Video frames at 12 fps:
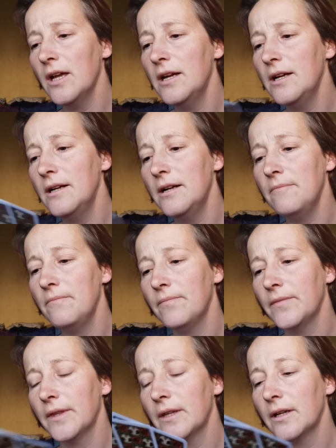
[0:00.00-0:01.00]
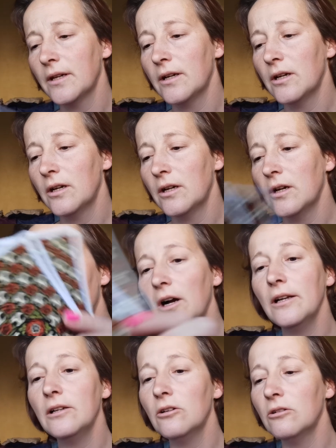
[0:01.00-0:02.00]
Um,
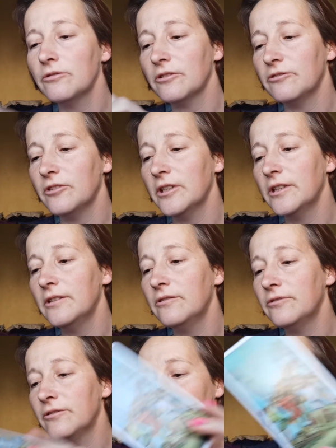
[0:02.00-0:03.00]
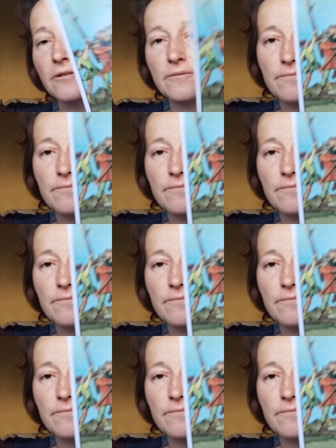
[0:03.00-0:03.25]
I love the five.